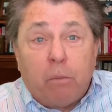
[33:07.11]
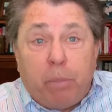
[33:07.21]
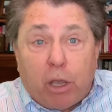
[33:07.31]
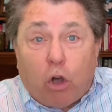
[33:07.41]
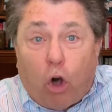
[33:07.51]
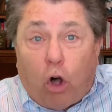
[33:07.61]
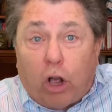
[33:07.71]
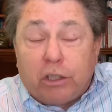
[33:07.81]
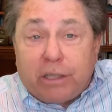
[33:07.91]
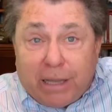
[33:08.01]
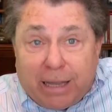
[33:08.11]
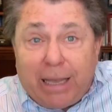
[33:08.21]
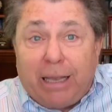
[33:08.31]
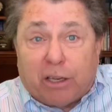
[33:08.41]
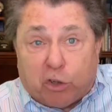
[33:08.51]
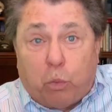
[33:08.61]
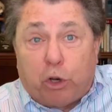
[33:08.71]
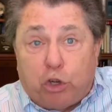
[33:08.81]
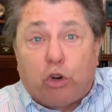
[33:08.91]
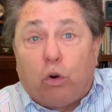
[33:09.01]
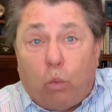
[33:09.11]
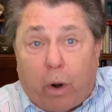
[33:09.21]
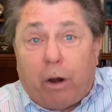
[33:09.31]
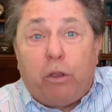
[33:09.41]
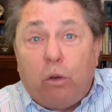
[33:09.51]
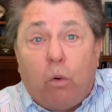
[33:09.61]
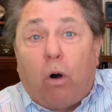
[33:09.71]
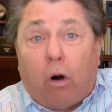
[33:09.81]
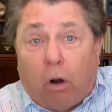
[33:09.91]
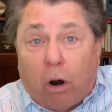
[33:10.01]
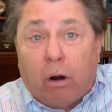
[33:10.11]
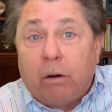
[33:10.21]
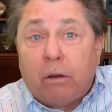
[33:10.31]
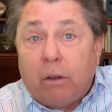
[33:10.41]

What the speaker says: Because this, where you are,